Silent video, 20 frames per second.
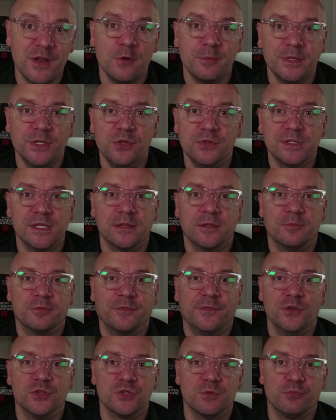been using the
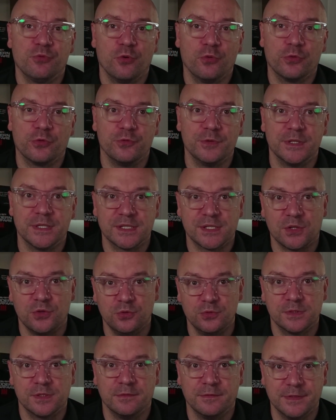Fusion Pro 3
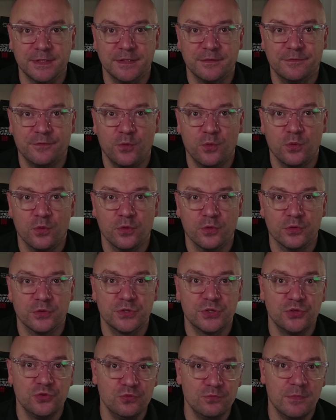exclusively for
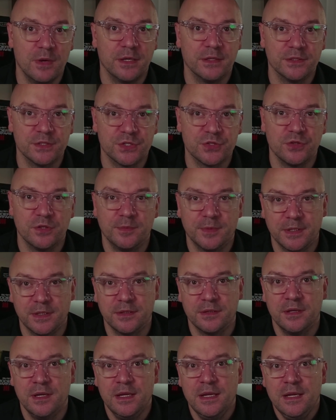2 months,
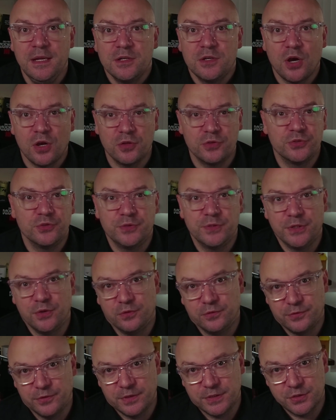streaming Call of Duty
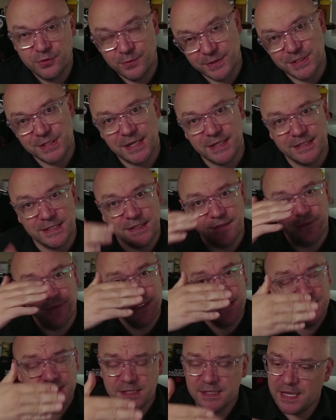over at
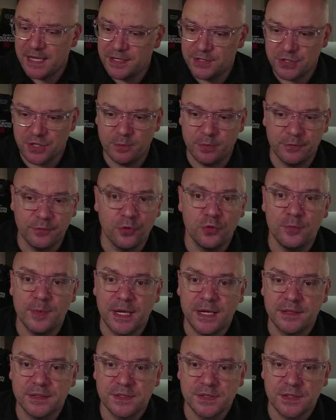twitch.tv/cupofrobots.
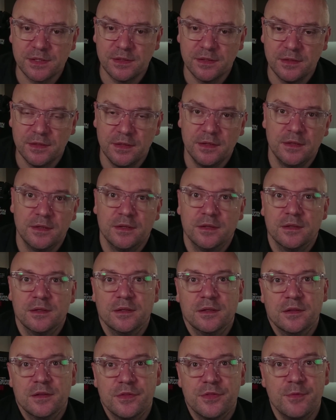
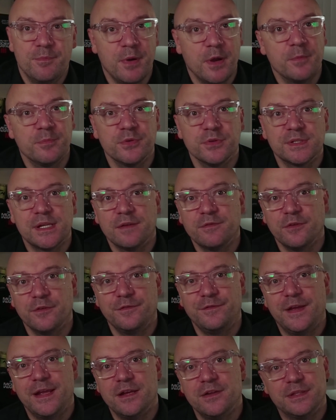The bumpers never
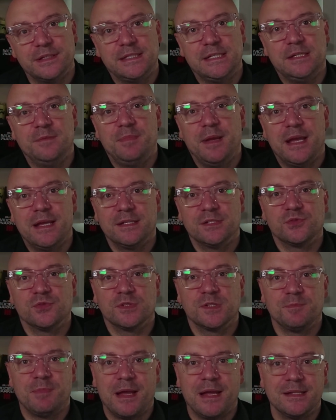fail, the D-pad is
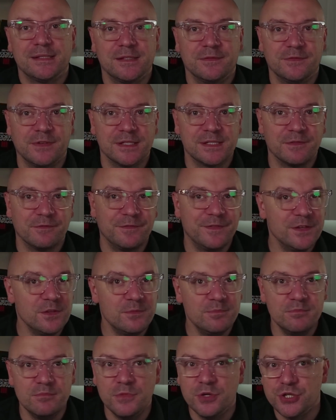responsive, doesn't feel
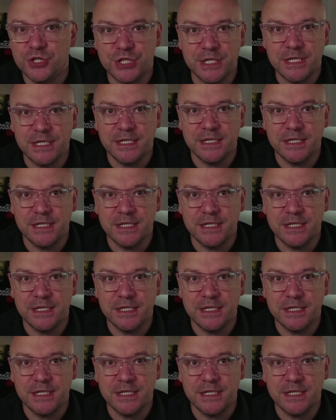mushy.